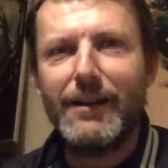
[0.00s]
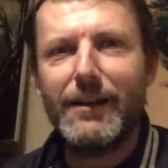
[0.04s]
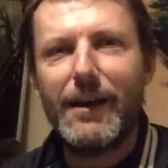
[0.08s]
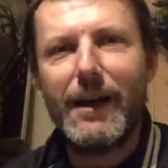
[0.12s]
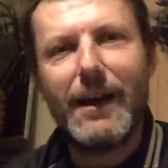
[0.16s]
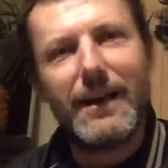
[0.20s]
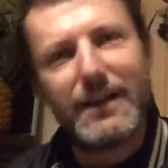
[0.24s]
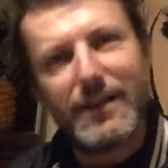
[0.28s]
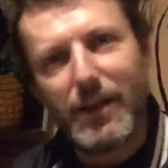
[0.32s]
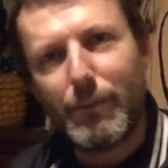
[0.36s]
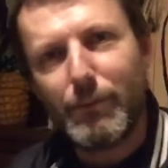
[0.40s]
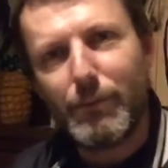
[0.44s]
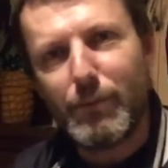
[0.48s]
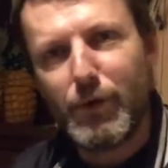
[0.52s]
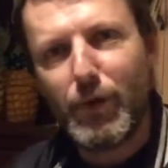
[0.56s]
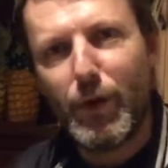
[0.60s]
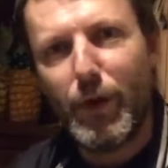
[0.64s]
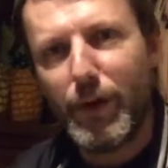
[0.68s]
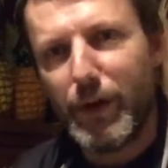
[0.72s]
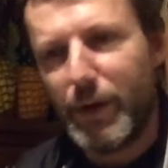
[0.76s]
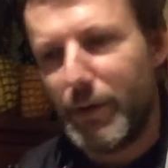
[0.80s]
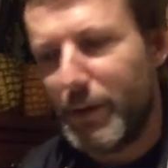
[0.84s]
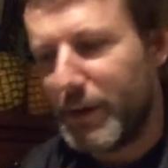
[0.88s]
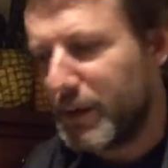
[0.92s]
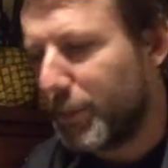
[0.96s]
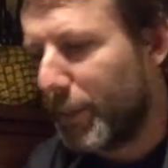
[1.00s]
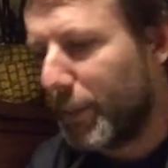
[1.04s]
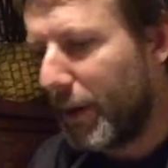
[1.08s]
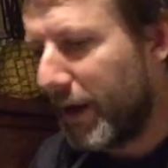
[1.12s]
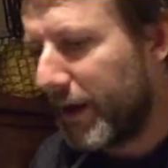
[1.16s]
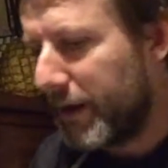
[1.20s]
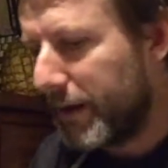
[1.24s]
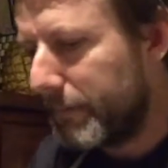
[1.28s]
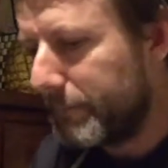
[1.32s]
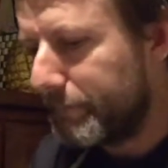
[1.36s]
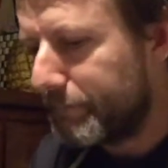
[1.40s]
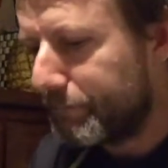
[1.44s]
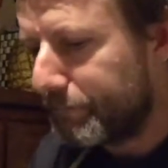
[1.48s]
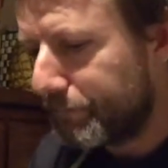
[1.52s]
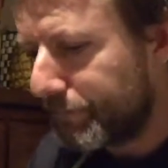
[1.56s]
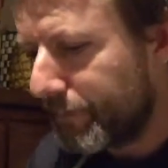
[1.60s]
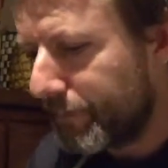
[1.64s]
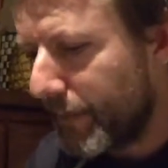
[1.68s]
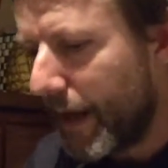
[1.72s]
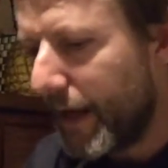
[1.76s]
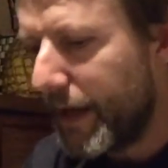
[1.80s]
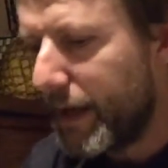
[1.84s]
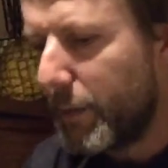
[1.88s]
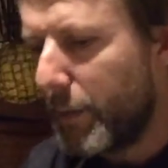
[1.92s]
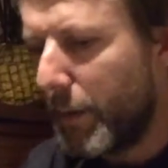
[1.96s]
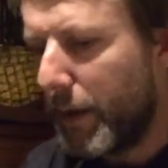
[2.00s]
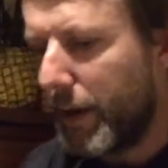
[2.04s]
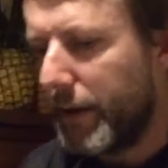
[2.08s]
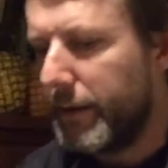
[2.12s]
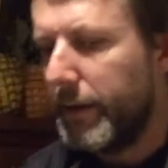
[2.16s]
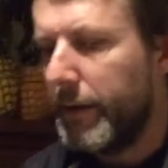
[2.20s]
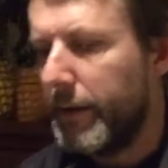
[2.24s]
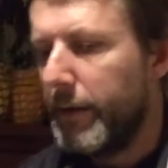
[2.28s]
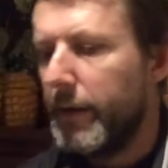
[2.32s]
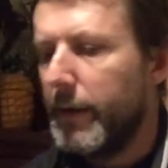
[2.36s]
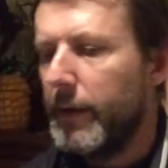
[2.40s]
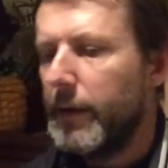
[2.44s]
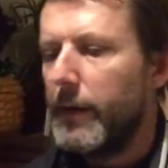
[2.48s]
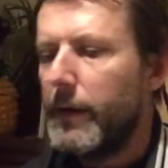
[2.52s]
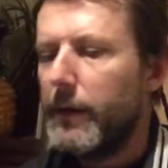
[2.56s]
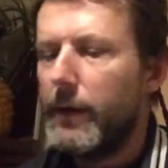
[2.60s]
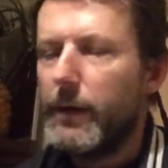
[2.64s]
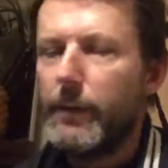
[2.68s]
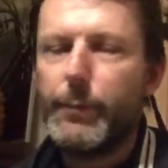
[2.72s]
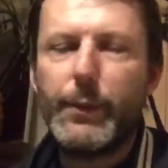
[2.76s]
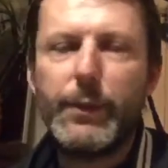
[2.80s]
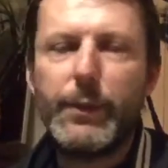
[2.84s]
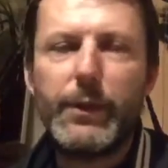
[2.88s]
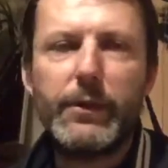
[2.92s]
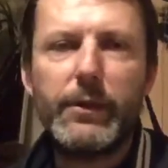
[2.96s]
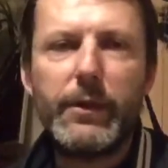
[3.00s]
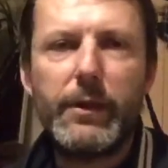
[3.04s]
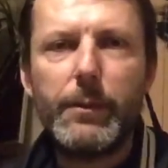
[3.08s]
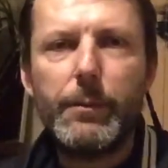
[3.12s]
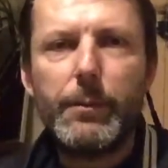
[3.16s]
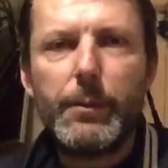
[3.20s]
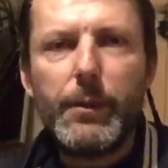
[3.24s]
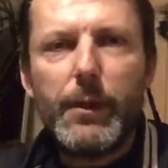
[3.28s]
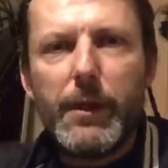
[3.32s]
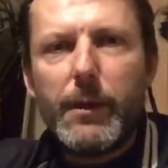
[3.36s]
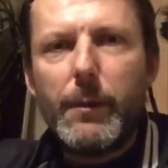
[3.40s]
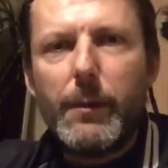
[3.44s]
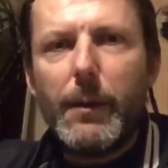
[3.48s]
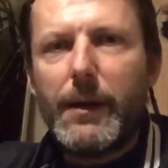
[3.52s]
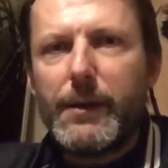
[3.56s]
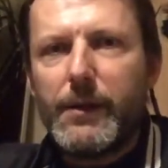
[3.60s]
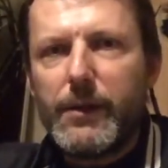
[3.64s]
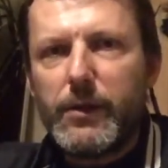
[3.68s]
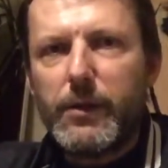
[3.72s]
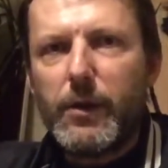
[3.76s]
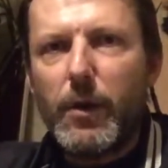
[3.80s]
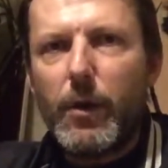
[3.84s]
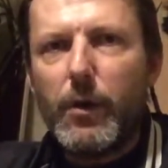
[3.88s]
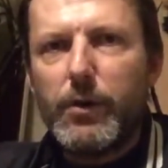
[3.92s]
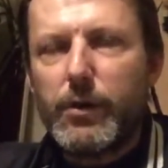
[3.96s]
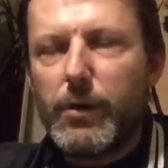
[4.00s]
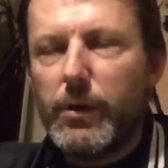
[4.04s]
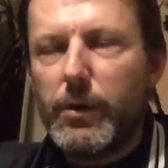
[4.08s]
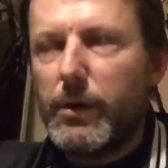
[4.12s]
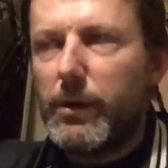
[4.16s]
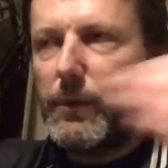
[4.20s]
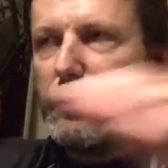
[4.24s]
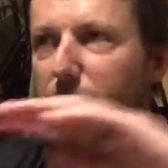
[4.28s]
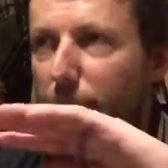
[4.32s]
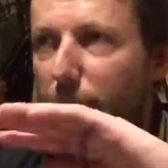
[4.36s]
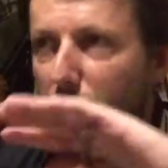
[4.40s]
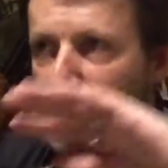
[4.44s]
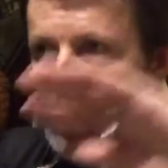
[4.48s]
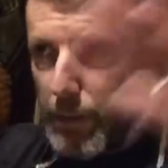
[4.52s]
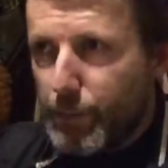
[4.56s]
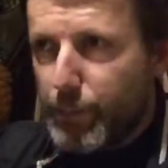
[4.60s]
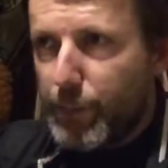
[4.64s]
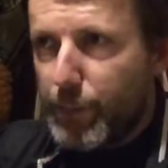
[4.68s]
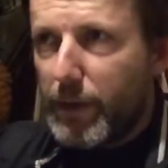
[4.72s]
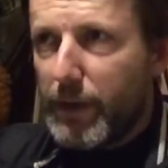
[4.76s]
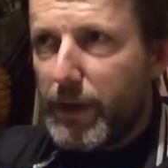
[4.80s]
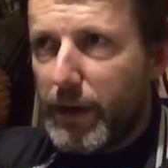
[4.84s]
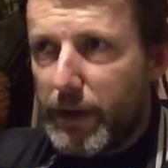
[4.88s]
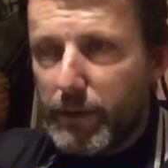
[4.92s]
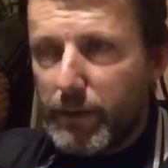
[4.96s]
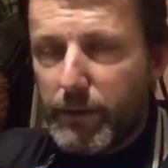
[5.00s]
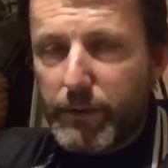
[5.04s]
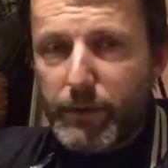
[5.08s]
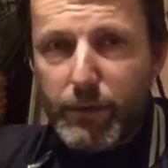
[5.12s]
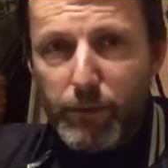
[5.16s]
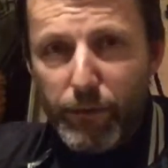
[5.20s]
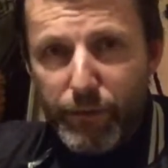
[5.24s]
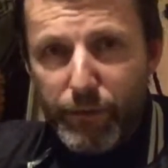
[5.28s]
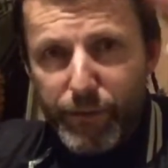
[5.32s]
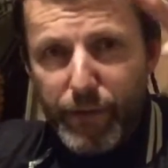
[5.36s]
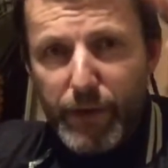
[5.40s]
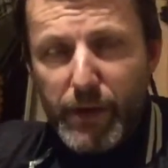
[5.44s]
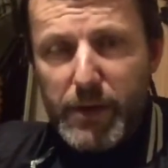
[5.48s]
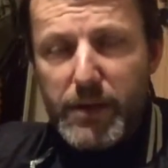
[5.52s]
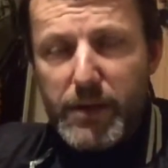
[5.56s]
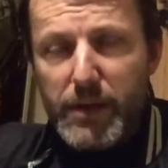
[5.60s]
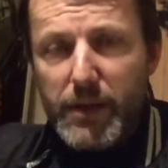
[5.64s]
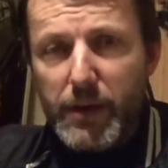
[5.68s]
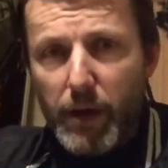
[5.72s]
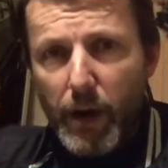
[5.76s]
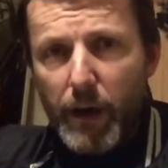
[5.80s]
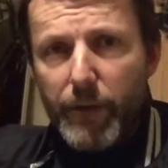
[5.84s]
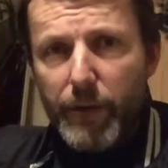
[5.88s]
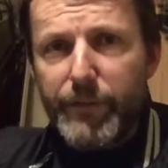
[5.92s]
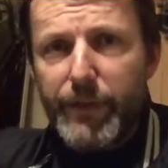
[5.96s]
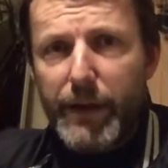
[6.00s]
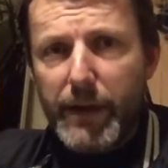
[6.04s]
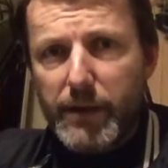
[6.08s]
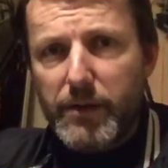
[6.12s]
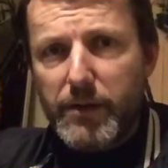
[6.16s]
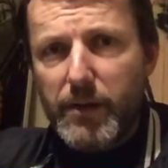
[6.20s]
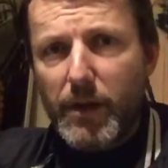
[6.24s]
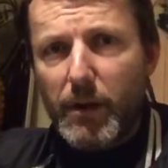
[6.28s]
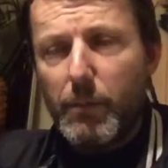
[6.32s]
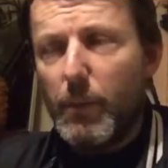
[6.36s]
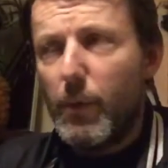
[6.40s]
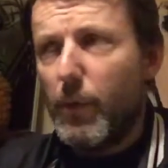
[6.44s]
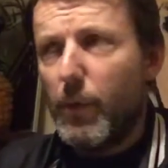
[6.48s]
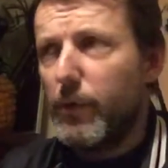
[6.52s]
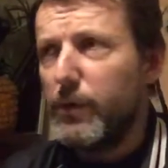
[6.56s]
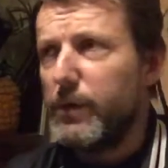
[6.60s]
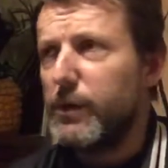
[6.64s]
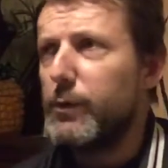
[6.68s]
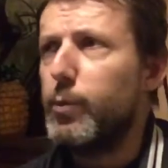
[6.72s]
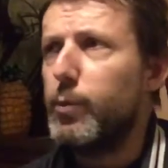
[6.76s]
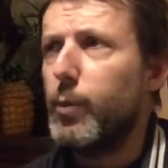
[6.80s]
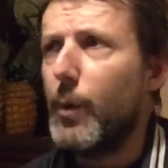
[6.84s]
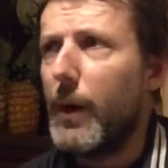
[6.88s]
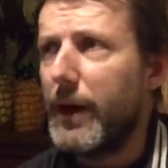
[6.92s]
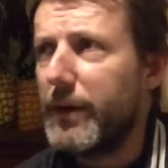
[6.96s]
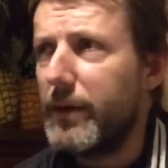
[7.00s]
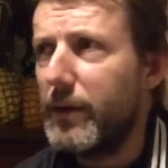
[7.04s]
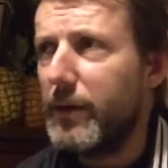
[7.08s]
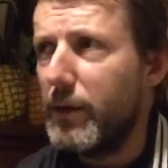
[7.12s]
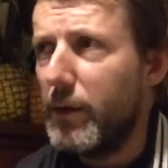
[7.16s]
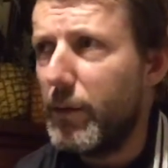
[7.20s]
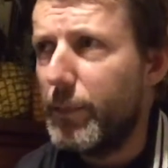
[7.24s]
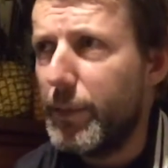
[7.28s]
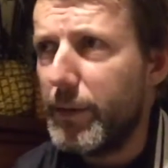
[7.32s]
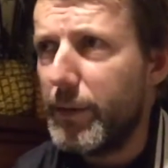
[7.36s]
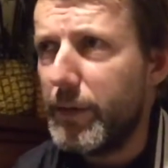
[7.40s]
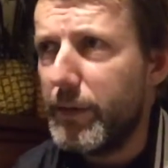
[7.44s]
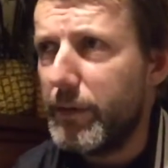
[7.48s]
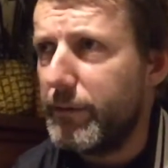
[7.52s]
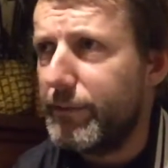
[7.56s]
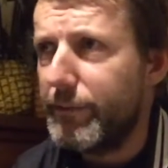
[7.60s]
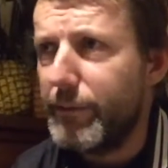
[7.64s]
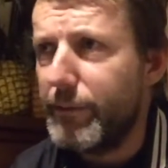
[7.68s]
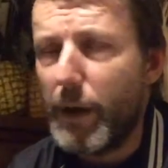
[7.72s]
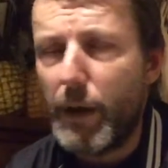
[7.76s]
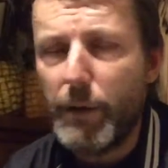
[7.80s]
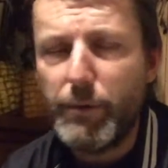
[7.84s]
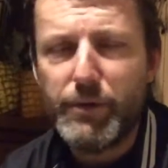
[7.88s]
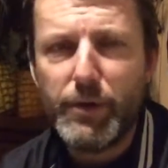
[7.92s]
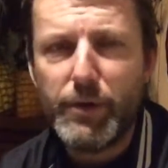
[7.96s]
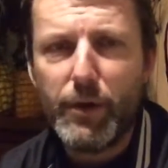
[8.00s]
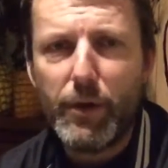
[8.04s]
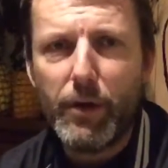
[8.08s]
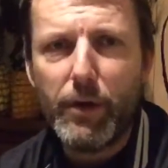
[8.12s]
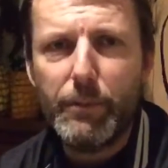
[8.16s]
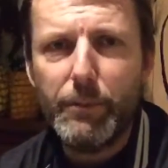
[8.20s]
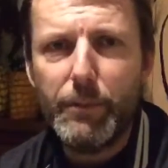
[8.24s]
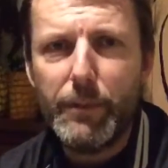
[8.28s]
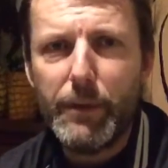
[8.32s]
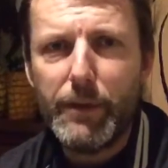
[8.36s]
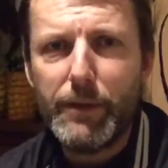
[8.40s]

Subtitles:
as I'm trying to explain it. Anyway, this guy's done a fucking brilliant graffiti of that Tom Moore, and he just whacked it up in no time.